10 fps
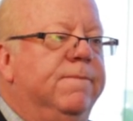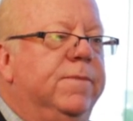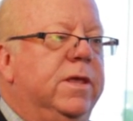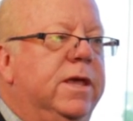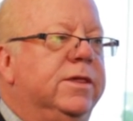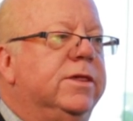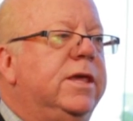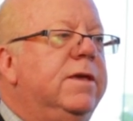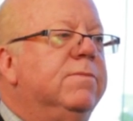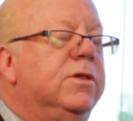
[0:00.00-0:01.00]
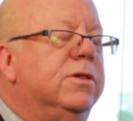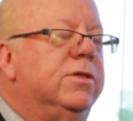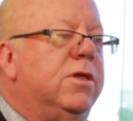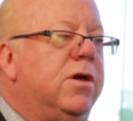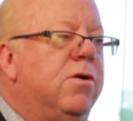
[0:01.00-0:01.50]
it seems as
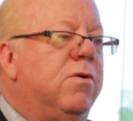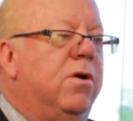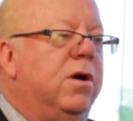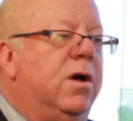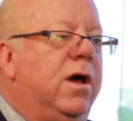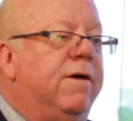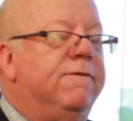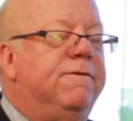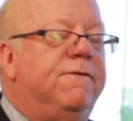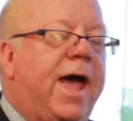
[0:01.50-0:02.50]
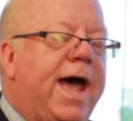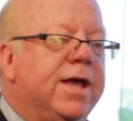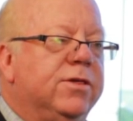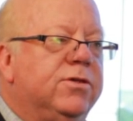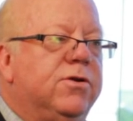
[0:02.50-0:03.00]
though a
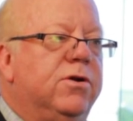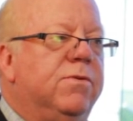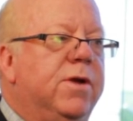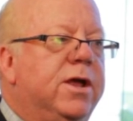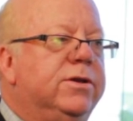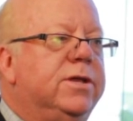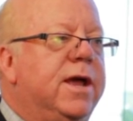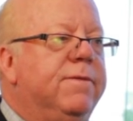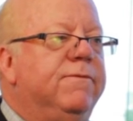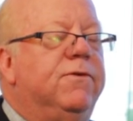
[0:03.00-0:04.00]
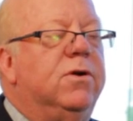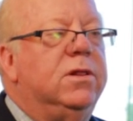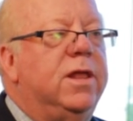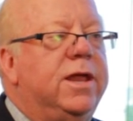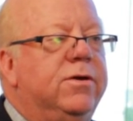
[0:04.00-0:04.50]
fast turnaround time for
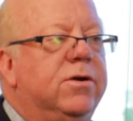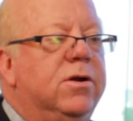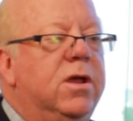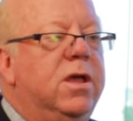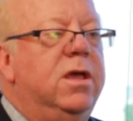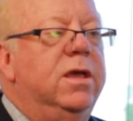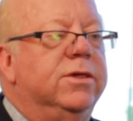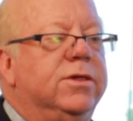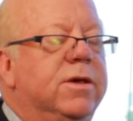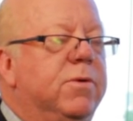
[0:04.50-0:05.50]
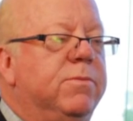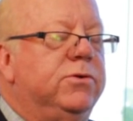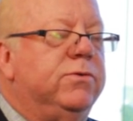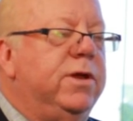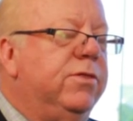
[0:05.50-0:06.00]
a lender is somewhere
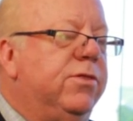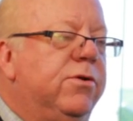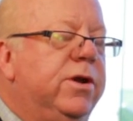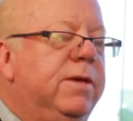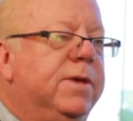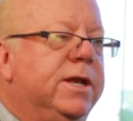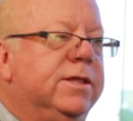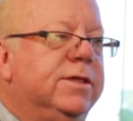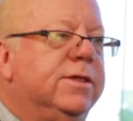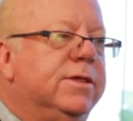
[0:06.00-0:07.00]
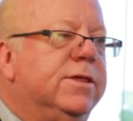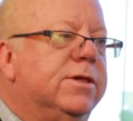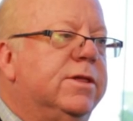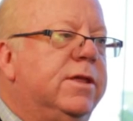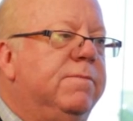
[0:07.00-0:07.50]
between 30 minutes and
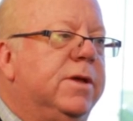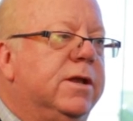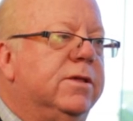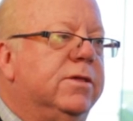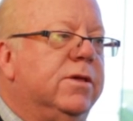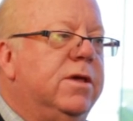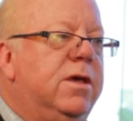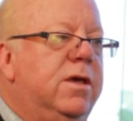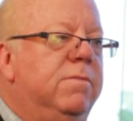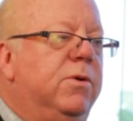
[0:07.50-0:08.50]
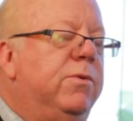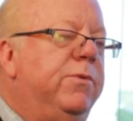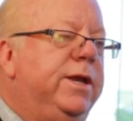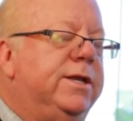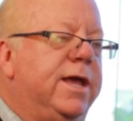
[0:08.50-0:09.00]
60 minutes. But when
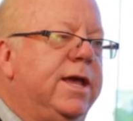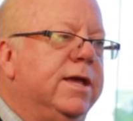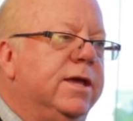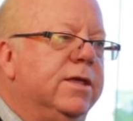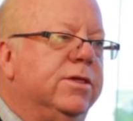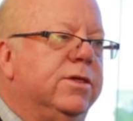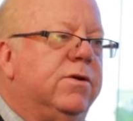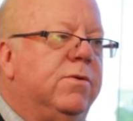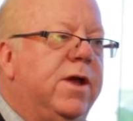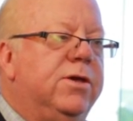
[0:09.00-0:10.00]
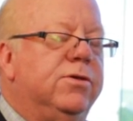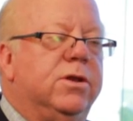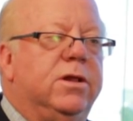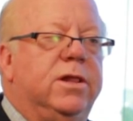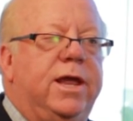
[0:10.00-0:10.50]
we take in
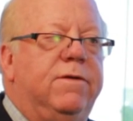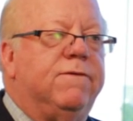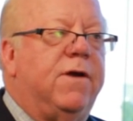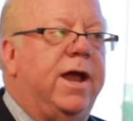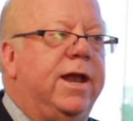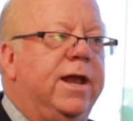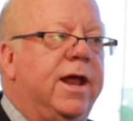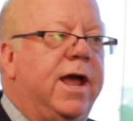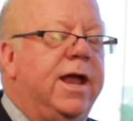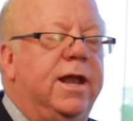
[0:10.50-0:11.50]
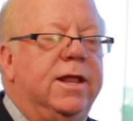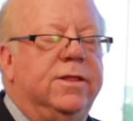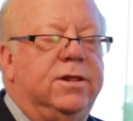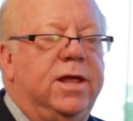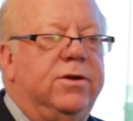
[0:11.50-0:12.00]
consideration a late Friday night and
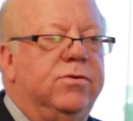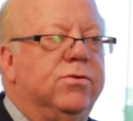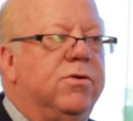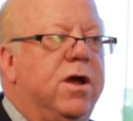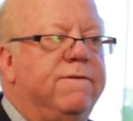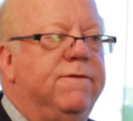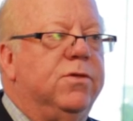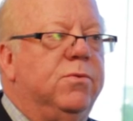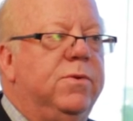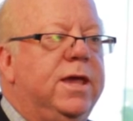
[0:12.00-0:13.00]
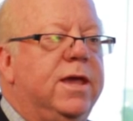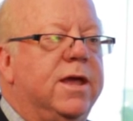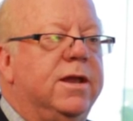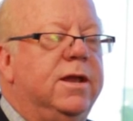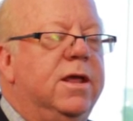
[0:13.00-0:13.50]
the lenders are off for the
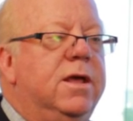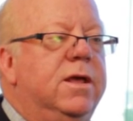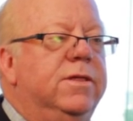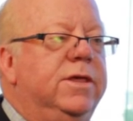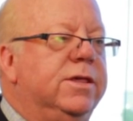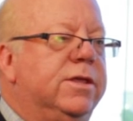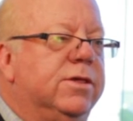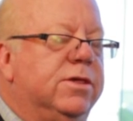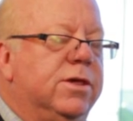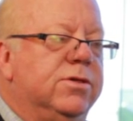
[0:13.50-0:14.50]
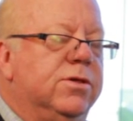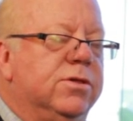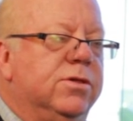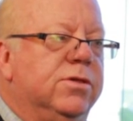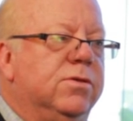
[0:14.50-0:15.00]
weekend, these
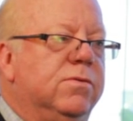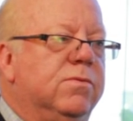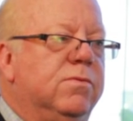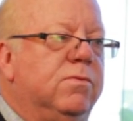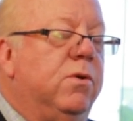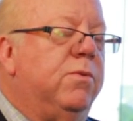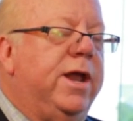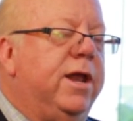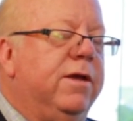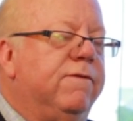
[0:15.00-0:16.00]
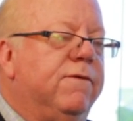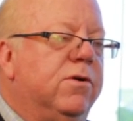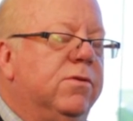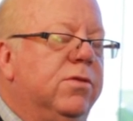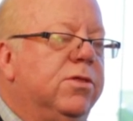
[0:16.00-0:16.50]
decisions we're waiting
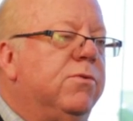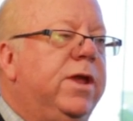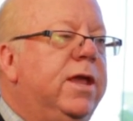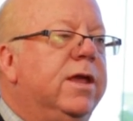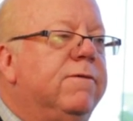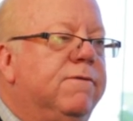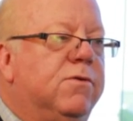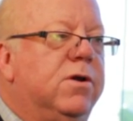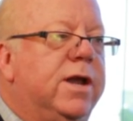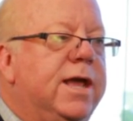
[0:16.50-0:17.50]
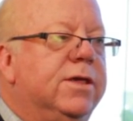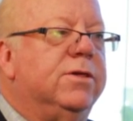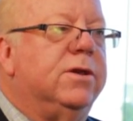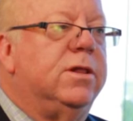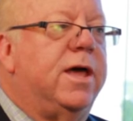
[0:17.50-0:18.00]
for 3 and 4 days
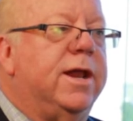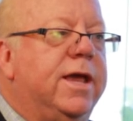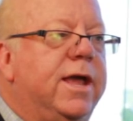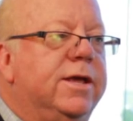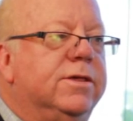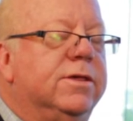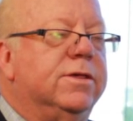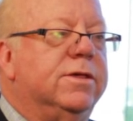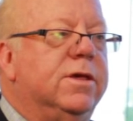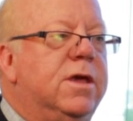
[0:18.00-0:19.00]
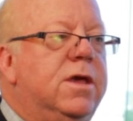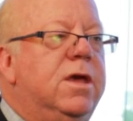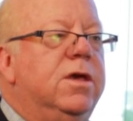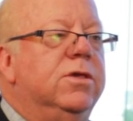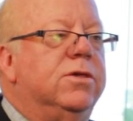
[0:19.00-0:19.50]
in a lot of cases.
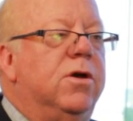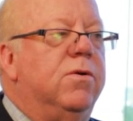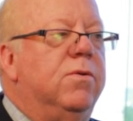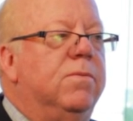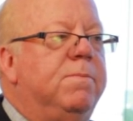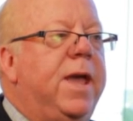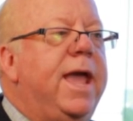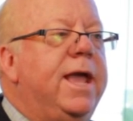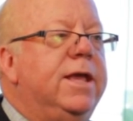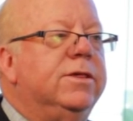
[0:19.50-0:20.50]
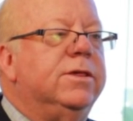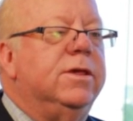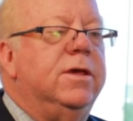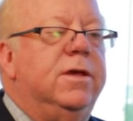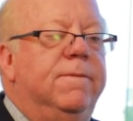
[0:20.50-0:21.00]
So P.A.C.E.
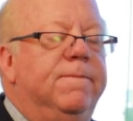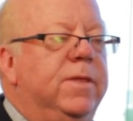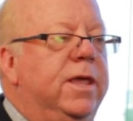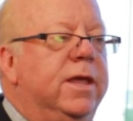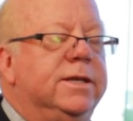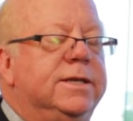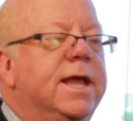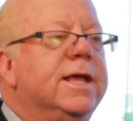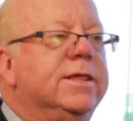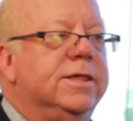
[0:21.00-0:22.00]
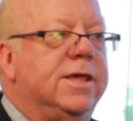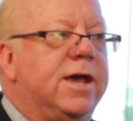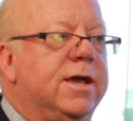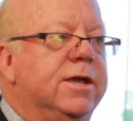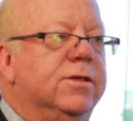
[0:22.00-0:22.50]
in 10
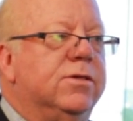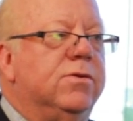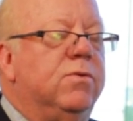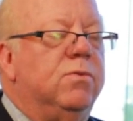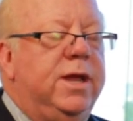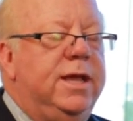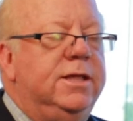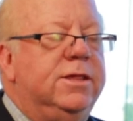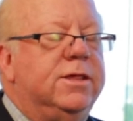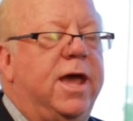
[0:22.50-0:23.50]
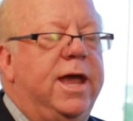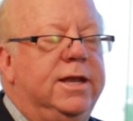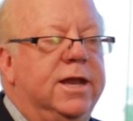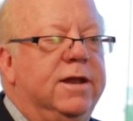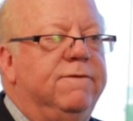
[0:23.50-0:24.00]
seconds reads,
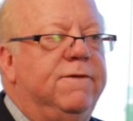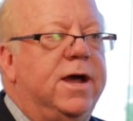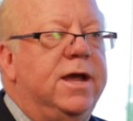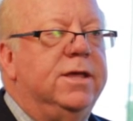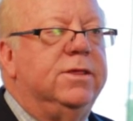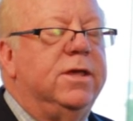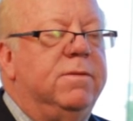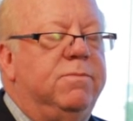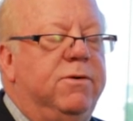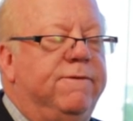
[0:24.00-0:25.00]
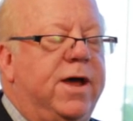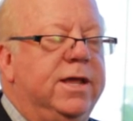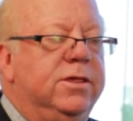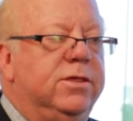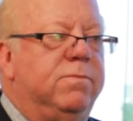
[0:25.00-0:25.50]
identifies, and
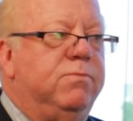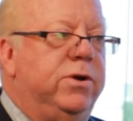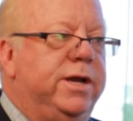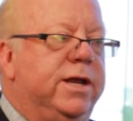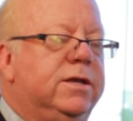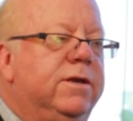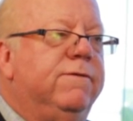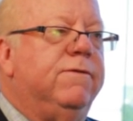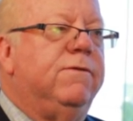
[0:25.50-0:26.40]
provides the predictive